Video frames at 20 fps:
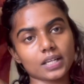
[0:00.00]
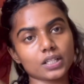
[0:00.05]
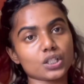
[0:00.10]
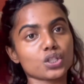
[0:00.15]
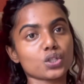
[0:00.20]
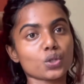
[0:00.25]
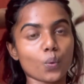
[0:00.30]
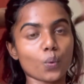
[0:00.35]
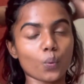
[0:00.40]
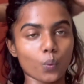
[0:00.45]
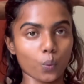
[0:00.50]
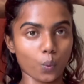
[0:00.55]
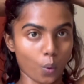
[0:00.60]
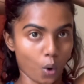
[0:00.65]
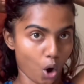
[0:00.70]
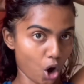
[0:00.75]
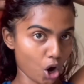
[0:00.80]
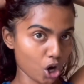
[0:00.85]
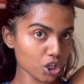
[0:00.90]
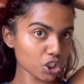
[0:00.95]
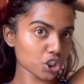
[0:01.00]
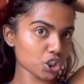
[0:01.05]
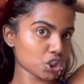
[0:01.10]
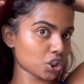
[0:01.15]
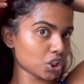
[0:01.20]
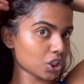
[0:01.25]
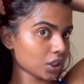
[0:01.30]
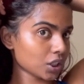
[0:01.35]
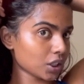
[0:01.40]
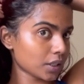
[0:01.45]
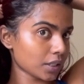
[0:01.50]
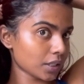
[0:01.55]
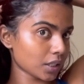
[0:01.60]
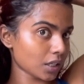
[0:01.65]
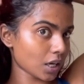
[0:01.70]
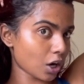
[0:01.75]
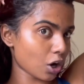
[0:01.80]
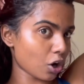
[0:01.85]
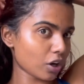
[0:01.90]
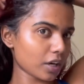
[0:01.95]
is washed,
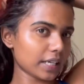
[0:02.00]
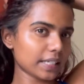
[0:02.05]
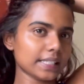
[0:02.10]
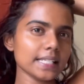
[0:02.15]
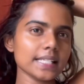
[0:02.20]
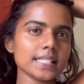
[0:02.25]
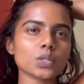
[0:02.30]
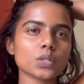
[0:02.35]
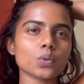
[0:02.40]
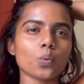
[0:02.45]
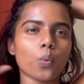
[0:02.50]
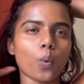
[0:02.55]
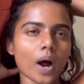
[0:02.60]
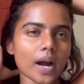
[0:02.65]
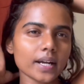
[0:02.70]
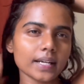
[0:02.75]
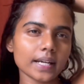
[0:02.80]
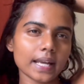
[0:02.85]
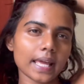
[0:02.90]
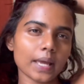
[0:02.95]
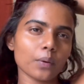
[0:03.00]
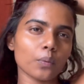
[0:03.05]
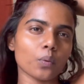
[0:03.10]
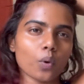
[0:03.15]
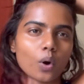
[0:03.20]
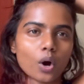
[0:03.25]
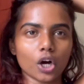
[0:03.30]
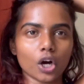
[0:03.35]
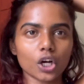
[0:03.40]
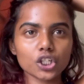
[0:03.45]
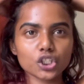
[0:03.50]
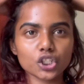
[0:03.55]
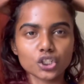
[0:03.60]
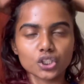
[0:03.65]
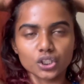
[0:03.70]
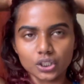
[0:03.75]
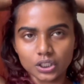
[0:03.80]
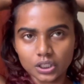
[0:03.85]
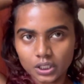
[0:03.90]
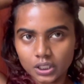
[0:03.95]
or at least 1 day
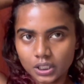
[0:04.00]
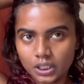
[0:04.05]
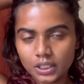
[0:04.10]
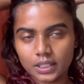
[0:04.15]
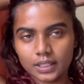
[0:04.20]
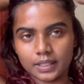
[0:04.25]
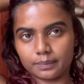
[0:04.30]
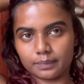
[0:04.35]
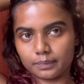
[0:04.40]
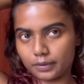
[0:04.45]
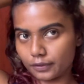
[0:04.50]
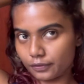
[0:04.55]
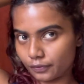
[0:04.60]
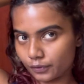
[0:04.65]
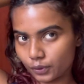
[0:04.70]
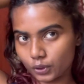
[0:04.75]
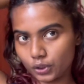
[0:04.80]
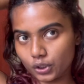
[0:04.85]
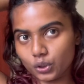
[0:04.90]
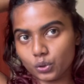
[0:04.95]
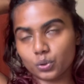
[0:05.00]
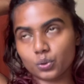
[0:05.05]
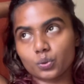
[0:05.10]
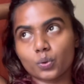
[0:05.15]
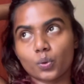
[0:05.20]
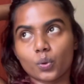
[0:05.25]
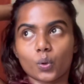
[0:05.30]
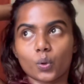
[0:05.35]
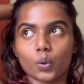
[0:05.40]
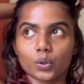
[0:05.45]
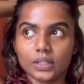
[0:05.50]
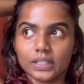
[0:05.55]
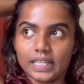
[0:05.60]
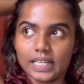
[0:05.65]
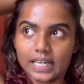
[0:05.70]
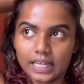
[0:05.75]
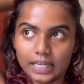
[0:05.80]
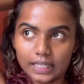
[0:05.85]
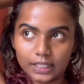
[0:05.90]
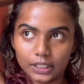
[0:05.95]
washed, before you
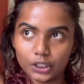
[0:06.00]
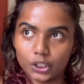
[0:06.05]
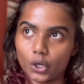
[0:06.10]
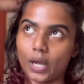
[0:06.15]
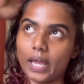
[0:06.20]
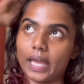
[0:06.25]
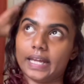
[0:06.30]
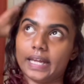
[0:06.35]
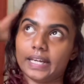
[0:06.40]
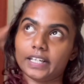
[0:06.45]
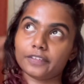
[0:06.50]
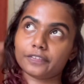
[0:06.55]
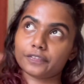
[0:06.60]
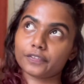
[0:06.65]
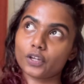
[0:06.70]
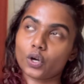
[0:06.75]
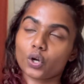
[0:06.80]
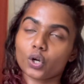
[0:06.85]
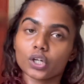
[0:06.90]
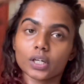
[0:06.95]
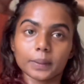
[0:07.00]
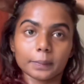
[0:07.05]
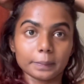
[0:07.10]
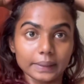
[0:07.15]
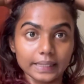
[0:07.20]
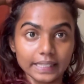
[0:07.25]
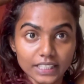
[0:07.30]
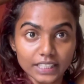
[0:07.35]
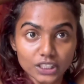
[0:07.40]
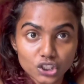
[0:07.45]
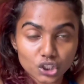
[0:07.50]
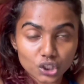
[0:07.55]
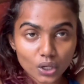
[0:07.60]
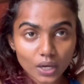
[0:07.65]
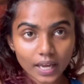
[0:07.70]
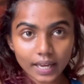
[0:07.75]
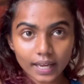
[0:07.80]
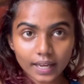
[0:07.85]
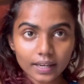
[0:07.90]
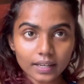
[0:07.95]
only color your hair. If you're gonna bleach
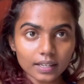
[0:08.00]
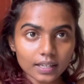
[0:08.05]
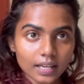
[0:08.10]
your hair,